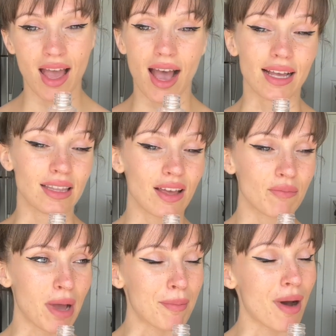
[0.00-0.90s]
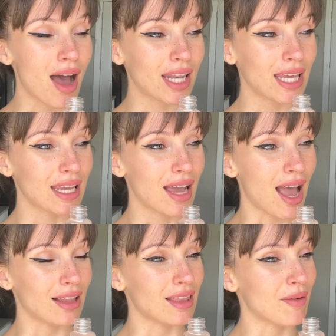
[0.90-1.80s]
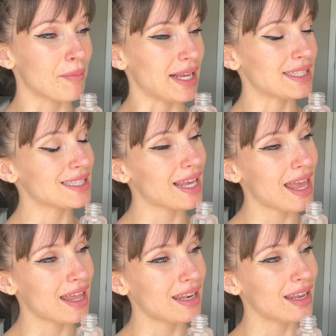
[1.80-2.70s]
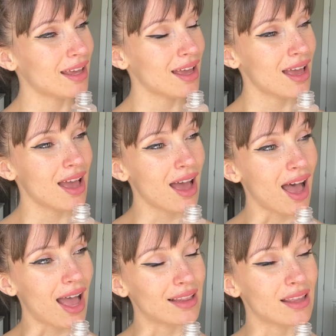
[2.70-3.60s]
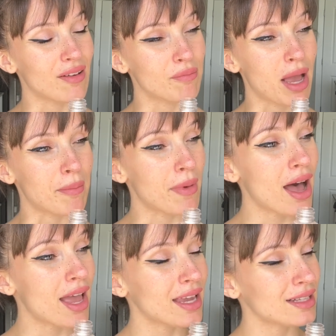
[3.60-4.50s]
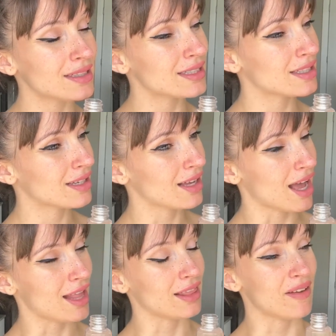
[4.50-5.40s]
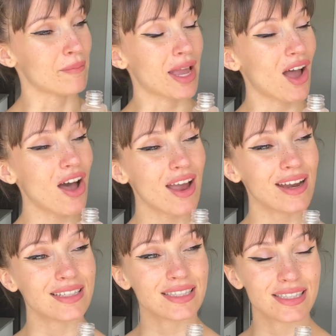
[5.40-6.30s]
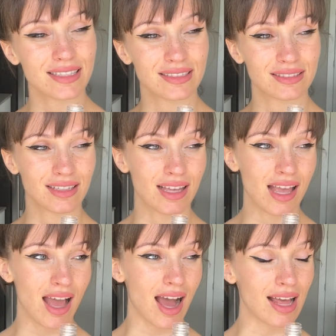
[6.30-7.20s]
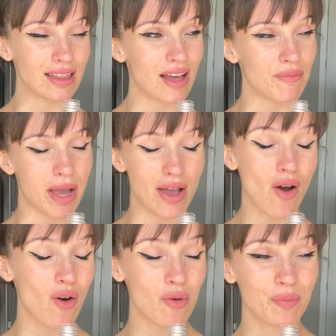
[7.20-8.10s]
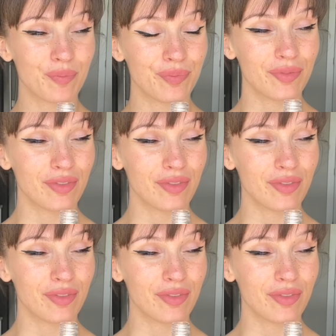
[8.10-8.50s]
I love my body, I love my skin, I love my mind, I love my heart, I love my home,